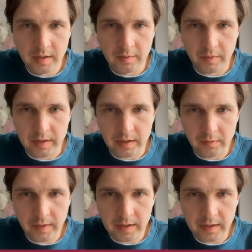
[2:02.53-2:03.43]
We can
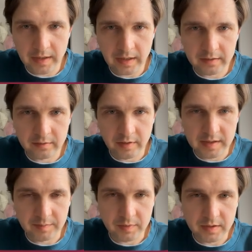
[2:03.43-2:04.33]
quickly categorize,
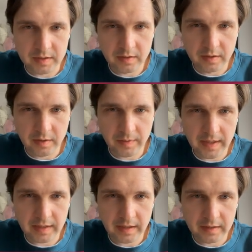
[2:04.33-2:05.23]
and we're just going to
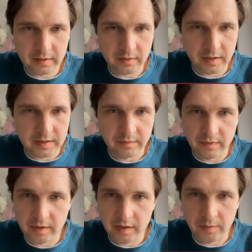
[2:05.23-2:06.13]
categorize
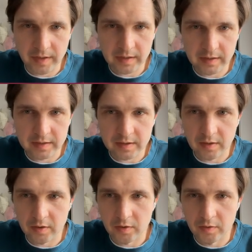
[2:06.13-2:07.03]
very quickly,
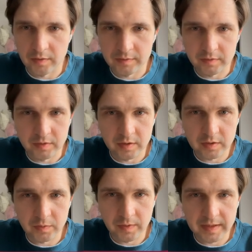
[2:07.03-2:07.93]
so not
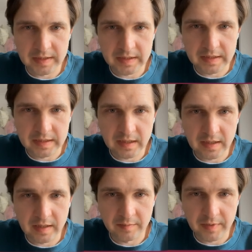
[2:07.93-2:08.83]
to waste the
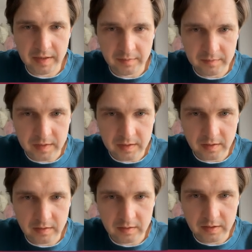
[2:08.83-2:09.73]
time. And I'm just
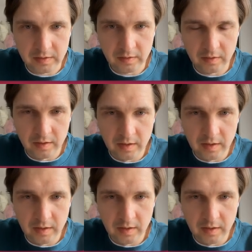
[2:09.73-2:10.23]
going to do